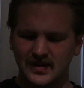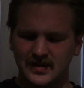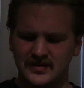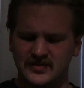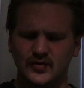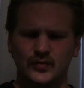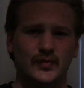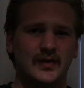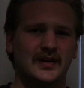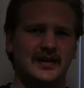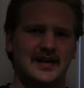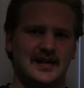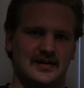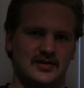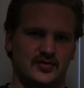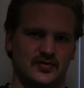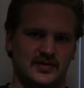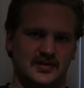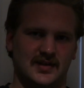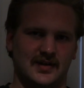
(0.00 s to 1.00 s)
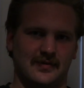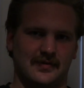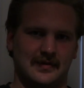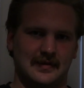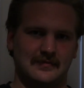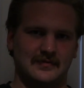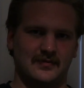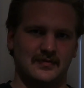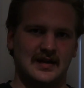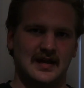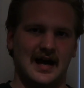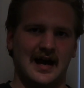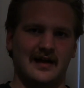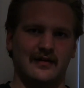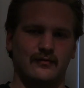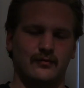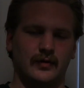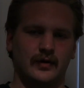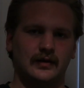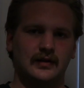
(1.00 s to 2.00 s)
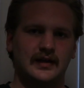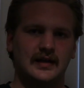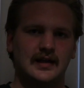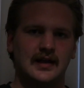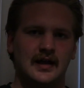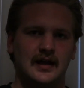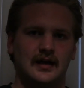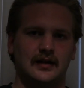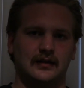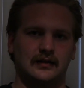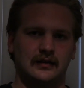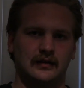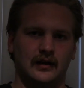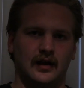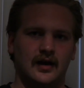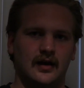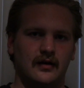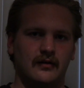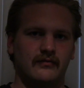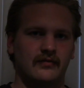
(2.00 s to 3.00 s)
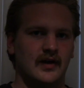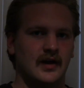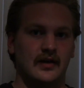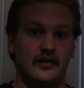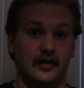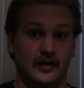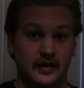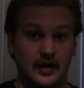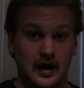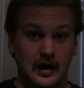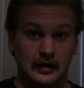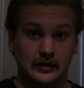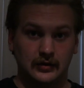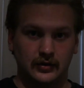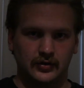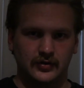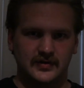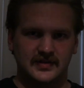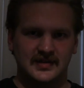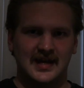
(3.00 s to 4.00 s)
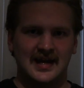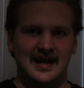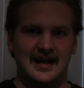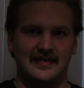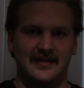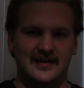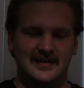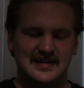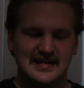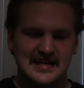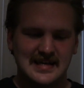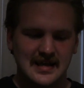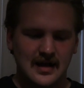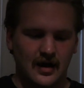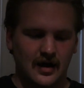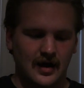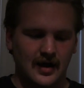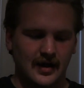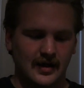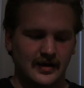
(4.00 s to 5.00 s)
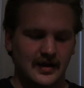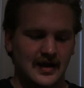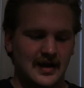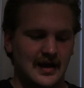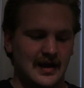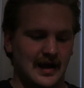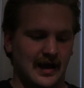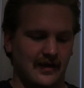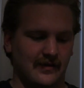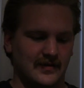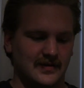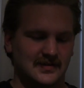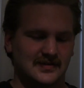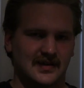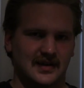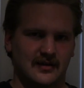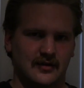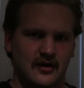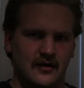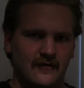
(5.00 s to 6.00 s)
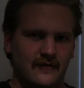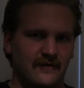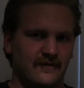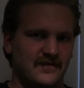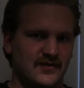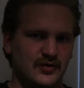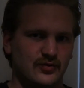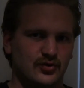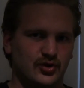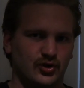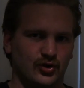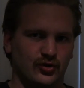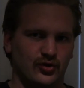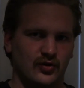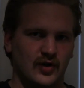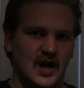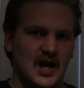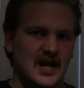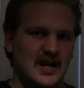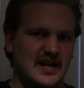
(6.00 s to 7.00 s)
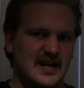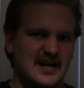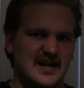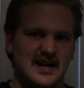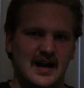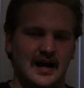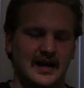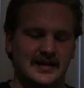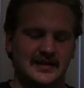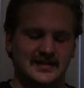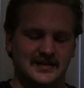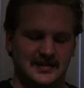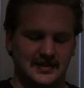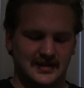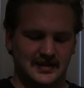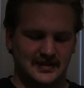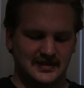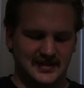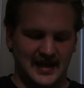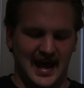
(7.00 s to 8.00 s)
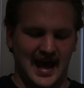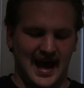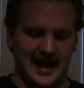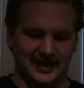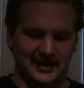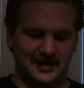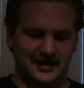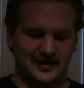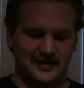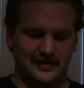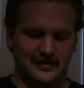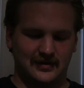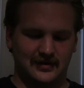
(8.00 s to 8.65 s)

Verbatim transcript: it's a really interesting theme to me. I really love the colors and the neon and this like future knight tech